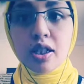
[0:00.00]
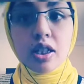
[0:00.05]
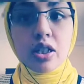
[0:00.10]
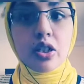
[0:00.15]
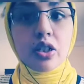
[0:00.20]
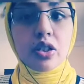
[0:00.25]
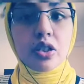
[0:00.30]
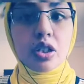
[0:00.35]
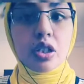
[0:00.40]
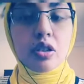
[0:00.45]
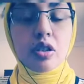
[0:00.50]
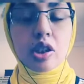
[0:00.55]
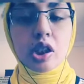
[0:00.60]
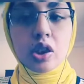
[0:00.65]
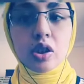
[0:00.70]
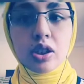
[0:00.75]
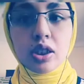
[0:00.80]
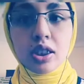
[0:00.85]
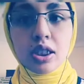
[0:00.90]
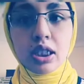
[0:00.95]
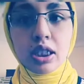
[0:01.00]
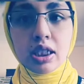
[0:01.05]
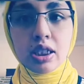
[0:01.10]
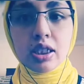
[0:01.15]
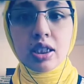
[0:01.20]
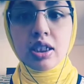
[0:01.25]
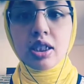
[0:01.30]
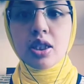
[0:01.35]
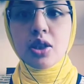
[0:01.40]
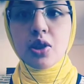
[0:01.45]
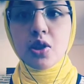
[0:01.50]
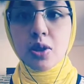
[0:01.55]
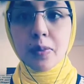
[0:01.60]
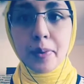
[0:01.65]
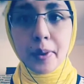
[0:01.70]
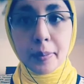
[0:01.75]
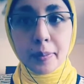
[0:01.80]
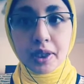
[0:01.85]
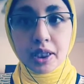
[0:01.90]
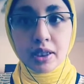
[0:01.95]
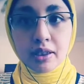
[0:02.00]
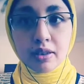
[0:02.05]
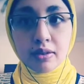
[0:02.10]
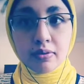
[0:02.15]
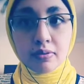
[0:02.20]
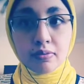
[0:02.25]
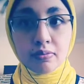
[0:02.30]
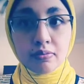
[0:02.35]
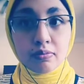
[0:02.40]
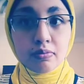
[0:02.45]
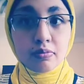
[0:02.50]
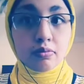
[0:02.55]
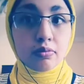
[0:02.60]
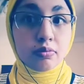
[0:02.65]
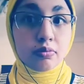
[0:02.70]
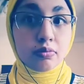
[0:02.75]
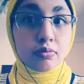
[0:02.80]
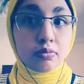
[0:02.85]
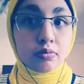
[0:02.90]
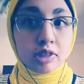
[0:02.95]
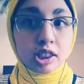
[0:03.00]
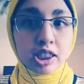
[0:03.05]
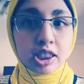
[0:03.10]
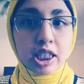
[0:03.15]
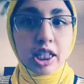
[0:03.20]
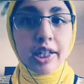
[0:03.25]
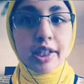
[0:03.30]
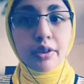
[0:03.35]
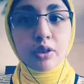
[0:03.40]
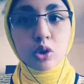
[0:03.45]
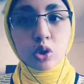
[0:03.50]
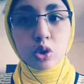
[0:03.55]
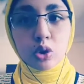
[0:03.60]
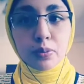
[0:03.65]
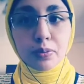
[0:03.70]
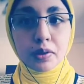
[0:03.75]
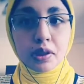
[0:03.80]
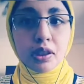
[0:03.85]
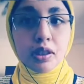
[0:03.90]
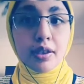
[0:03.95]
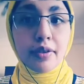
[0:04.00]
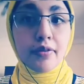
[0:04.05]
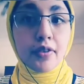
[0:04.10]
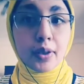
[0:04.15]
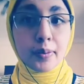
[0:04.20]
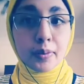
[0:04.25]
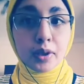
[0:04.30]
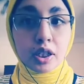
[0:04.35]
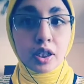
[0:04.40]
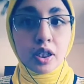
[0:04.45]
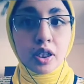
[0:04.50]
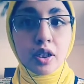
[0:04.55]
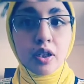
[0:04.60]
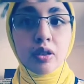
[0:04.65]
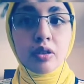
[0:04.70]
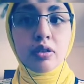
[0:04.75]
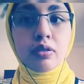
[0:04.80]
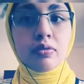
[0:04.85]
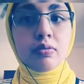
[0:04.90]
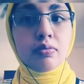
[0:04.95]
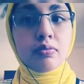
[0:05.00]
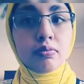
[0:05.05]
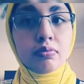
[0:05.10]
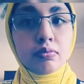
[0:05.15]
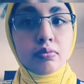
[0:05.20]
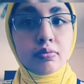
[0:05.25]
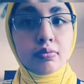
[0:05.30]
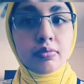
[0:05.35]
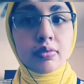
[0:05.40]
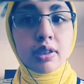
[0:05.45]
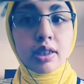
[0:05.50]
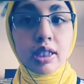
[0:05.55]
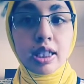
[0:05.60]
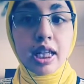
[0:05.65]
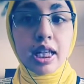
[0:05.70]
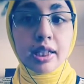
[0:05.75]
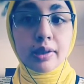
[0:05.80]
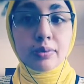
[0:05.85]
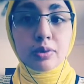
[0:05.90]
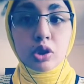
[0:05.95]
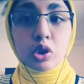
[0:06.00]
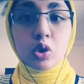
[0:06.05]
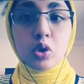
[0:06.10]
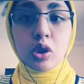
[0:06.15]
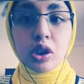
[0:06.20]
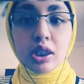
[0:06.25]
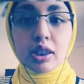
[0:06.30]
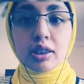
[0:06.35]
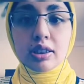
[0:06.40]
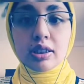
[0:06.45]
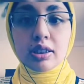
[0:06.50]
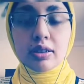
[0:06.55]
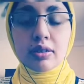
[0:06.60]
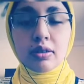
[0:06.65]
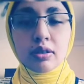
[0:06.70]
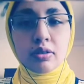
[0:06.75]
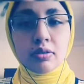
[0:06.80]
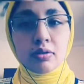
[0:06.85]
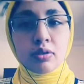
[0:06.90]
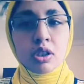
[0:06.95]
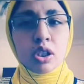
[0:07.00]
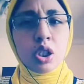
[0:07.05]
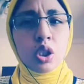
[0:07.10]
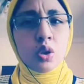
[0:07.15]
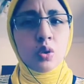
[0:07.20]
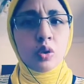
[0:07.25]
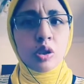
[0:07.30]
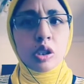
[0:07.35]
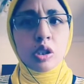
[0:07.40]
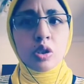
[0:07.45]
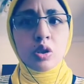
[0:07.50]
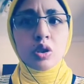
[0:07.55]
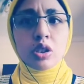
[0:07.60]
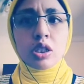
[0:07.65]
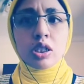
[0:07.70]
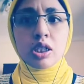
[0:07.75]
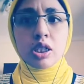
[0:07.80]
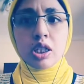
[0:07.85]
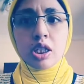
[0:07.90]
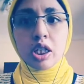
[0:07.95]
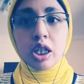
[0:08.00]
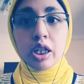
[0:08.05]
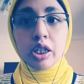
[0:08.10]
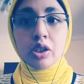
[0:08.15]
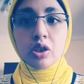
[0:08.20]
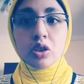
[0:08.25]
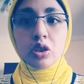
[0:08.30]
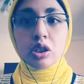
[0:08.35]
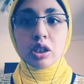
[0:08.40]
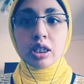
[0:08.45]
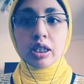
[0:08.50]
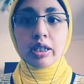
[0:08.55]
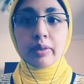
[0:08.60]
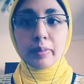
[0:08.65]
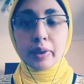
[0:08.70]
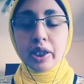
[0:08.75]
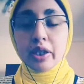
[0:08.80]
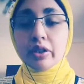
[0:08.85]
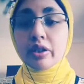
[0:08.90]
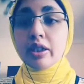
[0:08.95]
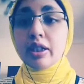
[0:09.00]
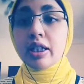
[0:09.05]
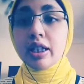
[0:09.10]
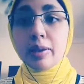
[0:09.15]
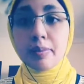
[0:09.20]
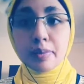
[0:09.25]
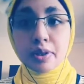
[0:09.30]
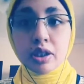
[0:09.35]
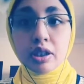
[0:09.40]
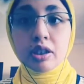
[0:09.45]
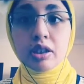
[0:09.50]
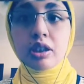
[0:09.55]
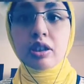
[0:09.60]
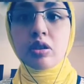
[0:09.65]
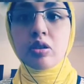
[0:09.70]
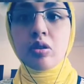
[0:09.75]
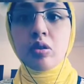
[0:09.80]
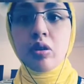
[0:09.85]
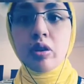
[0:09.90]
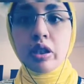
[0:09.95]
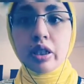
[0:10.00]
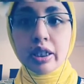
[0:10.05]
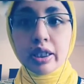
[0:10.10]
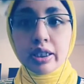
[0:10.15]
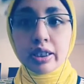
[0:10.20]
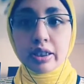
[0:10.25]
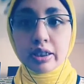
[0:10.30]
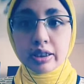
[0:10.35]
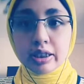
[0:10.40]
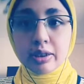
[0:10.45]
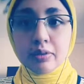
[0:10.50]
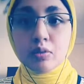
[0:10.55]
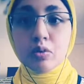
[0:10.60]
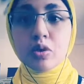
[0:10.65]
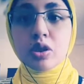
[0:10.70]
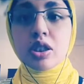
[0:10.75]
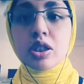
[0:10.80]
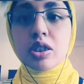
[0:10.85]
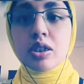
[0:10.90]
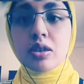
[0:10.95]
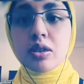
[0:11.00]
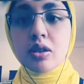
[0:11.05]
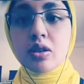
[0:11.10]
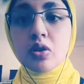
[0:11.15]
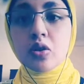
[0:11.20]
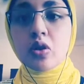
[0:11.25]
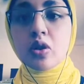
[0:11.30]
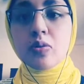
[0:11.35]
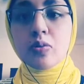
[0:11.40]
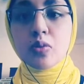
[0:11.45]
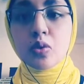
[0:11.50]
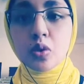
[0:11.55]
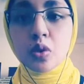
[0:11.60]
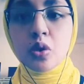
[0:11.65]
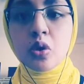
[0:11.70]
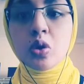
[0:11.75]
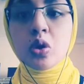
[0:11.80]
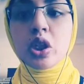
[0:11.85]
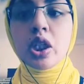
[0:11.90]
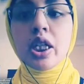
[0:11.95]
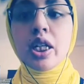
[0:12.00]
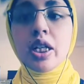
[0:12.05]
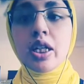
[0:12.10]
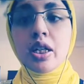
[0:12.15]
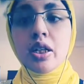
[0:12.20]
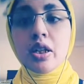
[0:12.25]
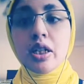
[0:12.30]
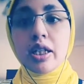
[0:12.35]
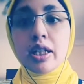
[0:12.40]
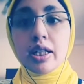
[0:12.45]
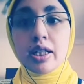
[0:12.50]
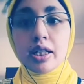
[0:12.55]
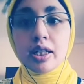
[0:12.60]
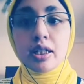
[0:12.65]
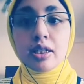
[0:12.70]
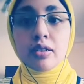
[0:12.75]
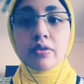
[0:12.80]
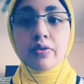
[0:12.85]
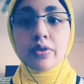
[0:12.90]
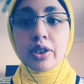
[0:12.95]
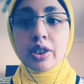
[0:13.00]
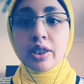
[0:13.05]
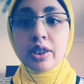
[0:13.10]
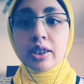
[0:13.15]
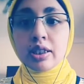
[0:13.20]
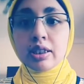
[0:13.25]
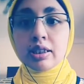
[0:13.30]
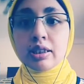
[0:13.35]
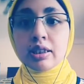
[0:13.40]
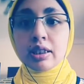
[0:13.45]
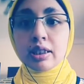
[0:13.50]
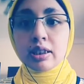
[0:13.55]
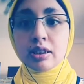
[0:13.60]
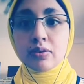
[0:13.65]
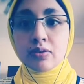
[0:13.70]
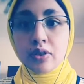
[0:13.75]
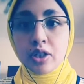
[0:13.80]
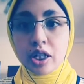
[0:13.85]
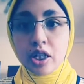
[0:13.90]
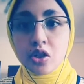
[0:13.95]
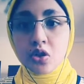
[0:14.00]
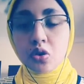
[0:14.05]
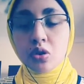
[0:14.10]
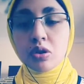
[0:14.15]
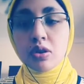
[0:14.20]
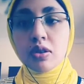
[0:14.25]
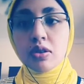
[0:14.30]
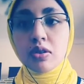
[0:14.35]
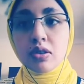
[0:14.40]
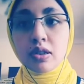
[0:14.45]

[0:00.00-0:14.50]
Serotonin, dopamine sounds to be familiar names to us. We use it a lot talking about happiness, correlating them with good mood and feeling satisfaction.